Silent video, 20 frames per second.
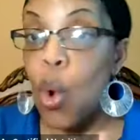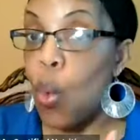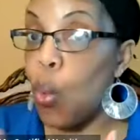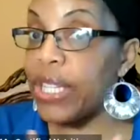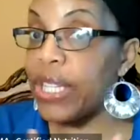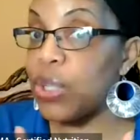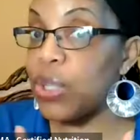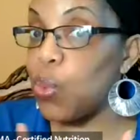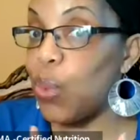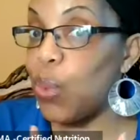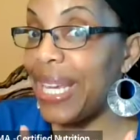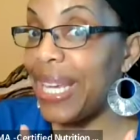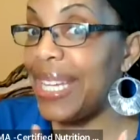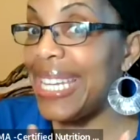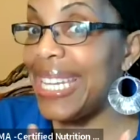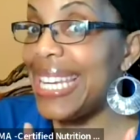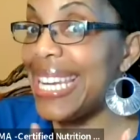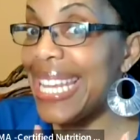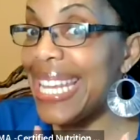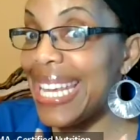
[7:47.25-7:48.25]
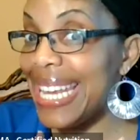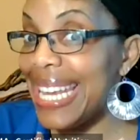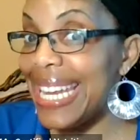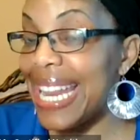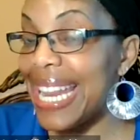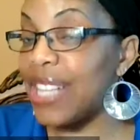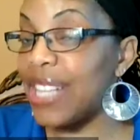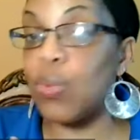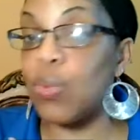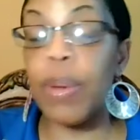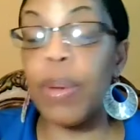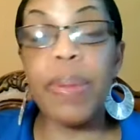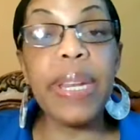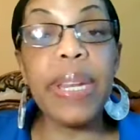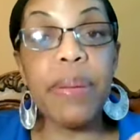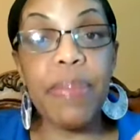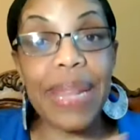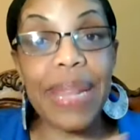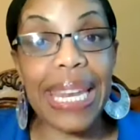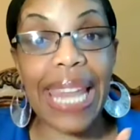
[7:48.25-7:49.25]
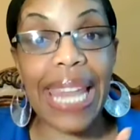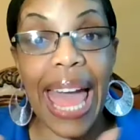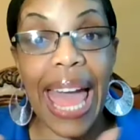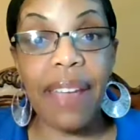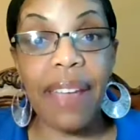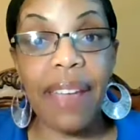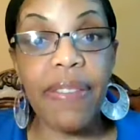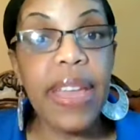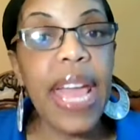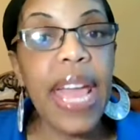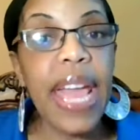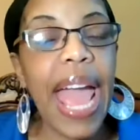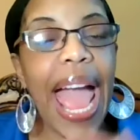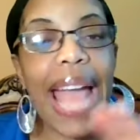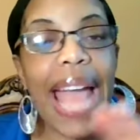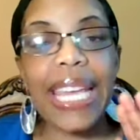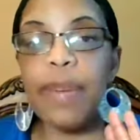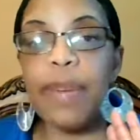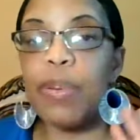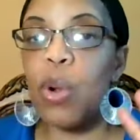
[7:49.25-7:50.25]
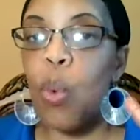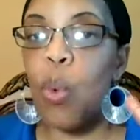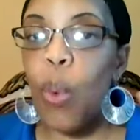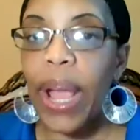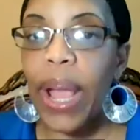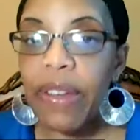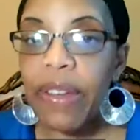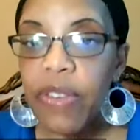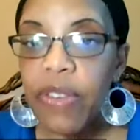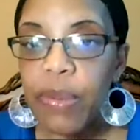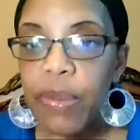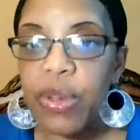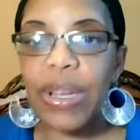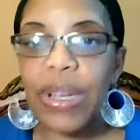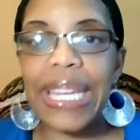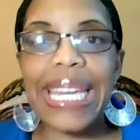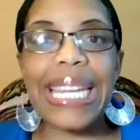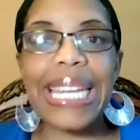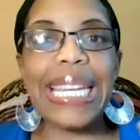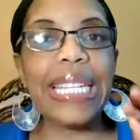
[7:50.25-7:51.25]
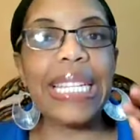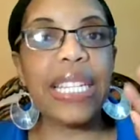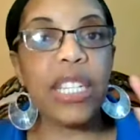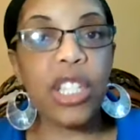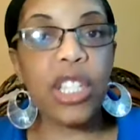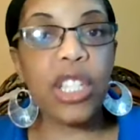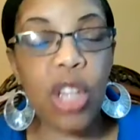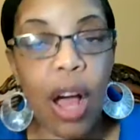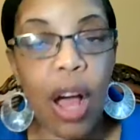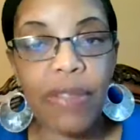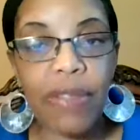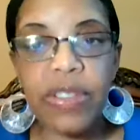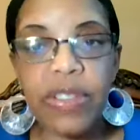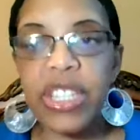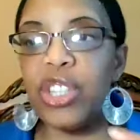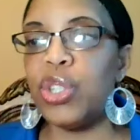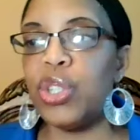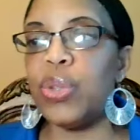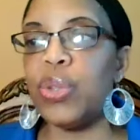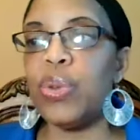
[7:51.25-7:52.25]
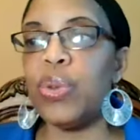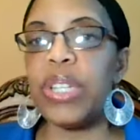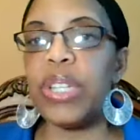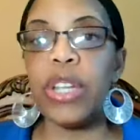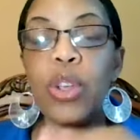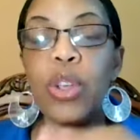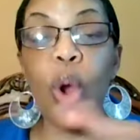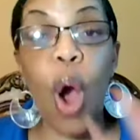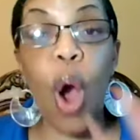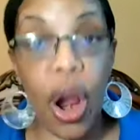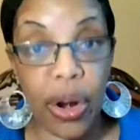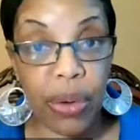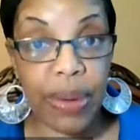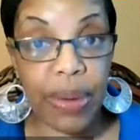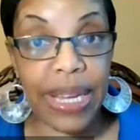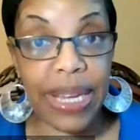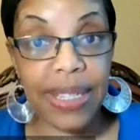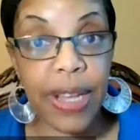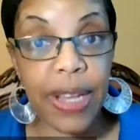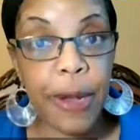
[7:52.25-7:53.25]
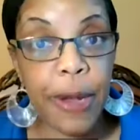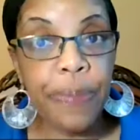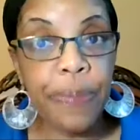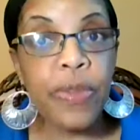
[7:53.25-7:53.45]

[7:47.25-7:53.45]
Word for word: which we need as women in midlife, and keep it away from your kidneys and soft tissues and your arteries.